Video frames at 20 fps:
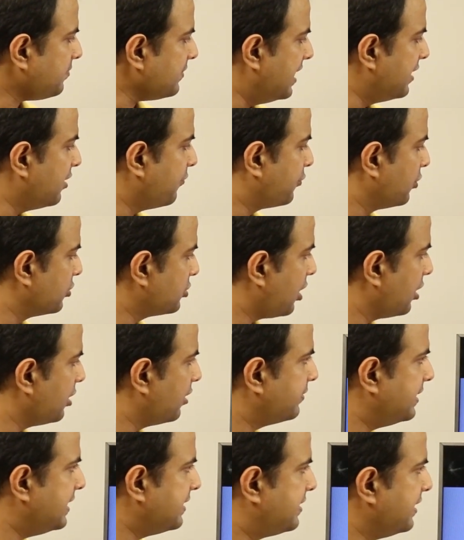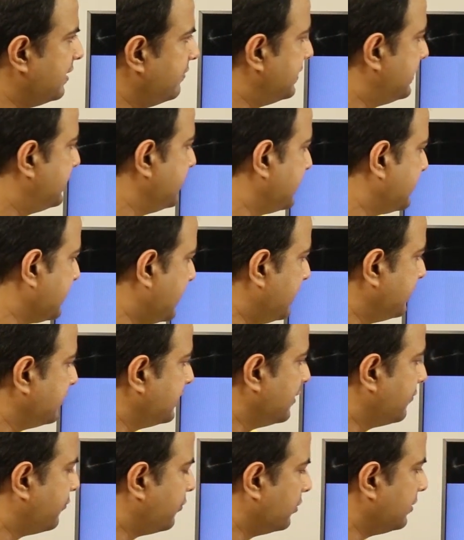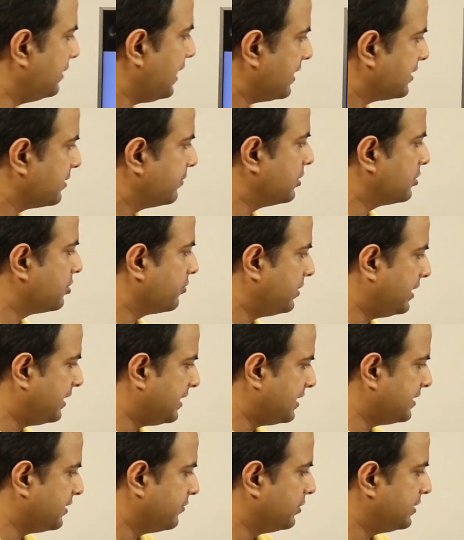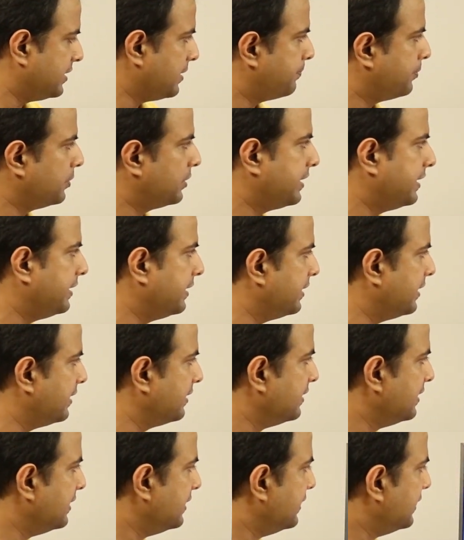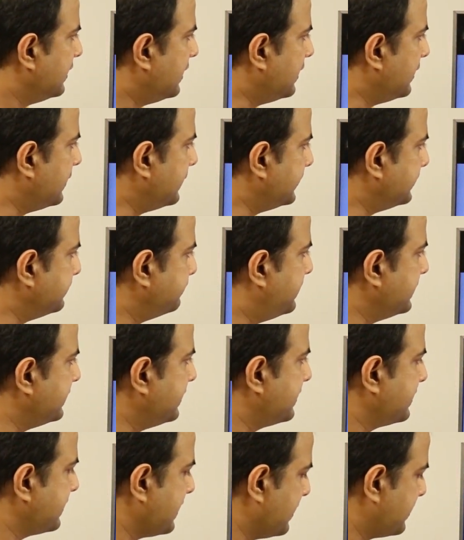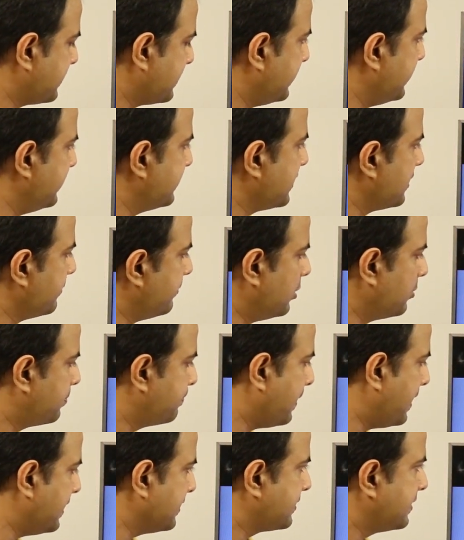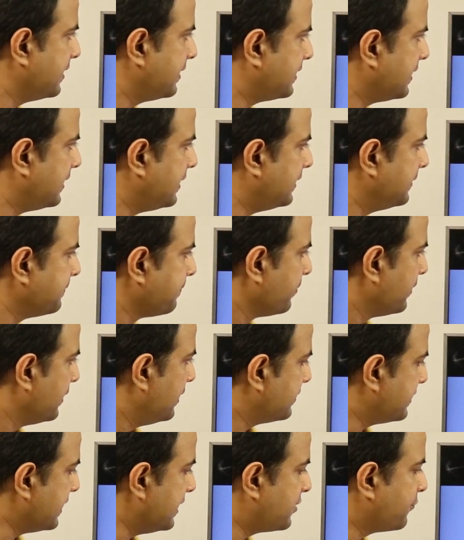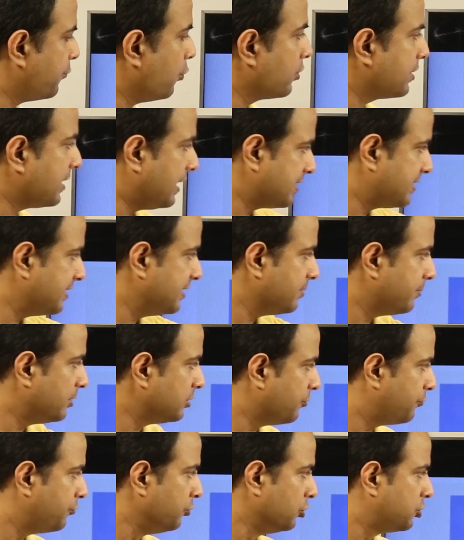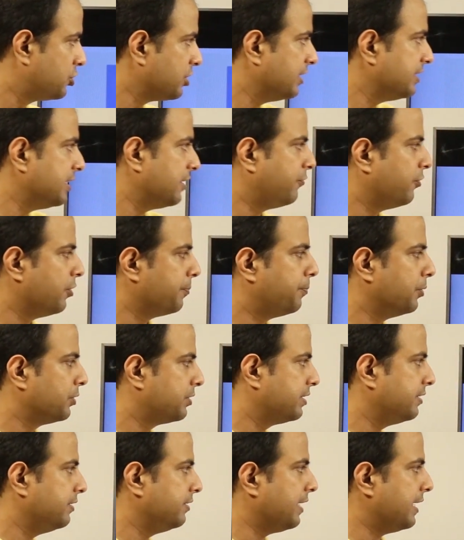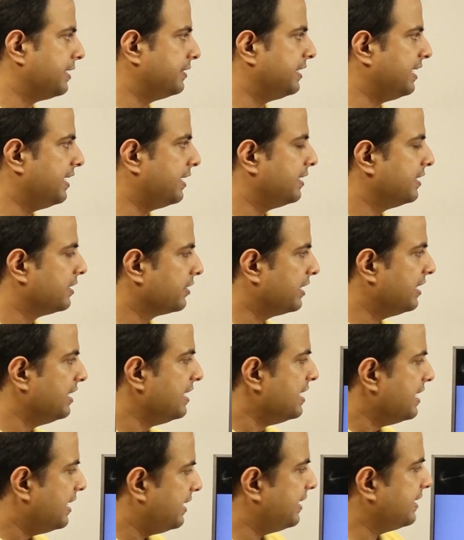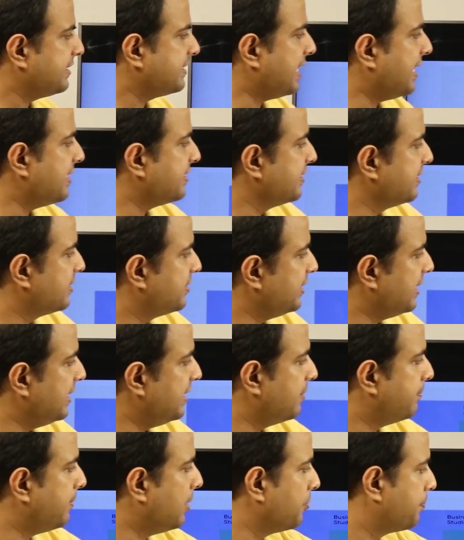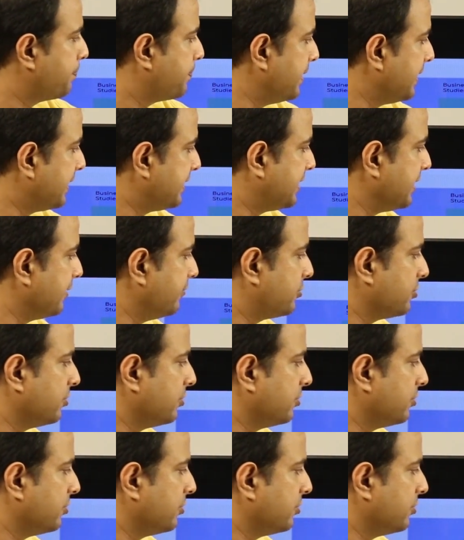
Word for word: and of course, all of these deal with data and therefore large amounts of data, therefore they're put here. Um, business case studies are about past data. Sales forecasting is about the future, therefore put right there. Okay? And data science is really about predictive,